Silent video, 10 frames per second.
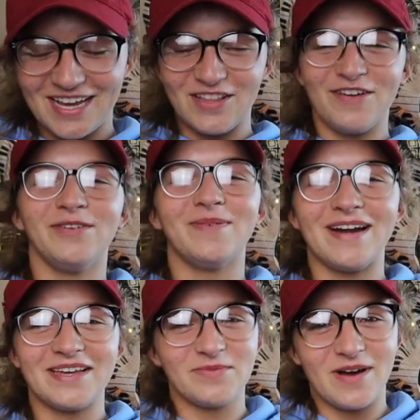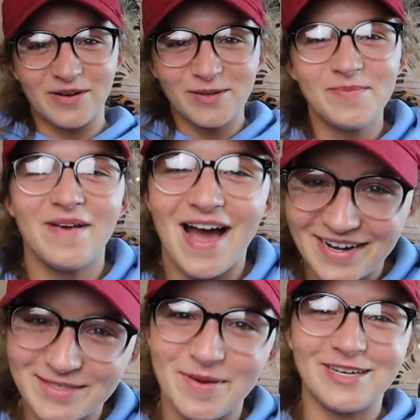Hello everybody and welcome
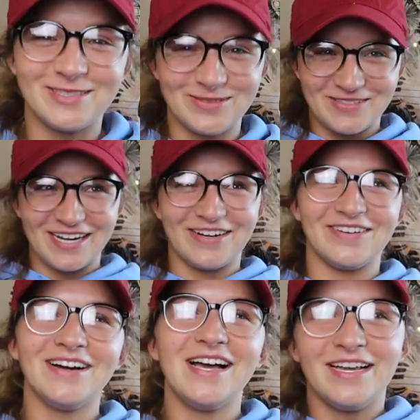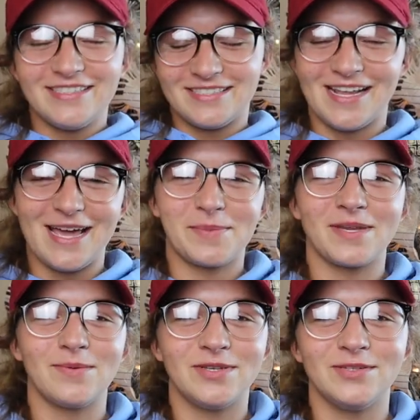back to my YouTube channel. Today I'm
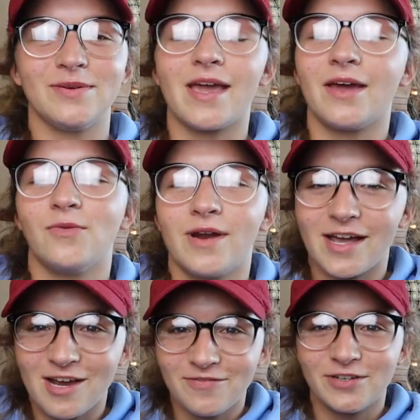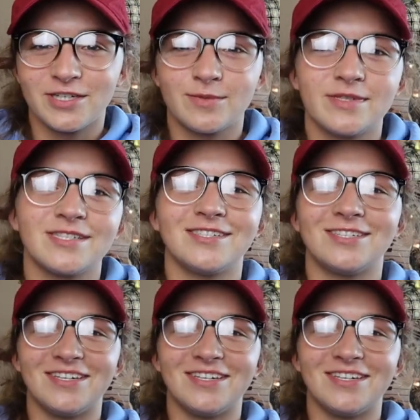going to be doing a what I got for Christmas this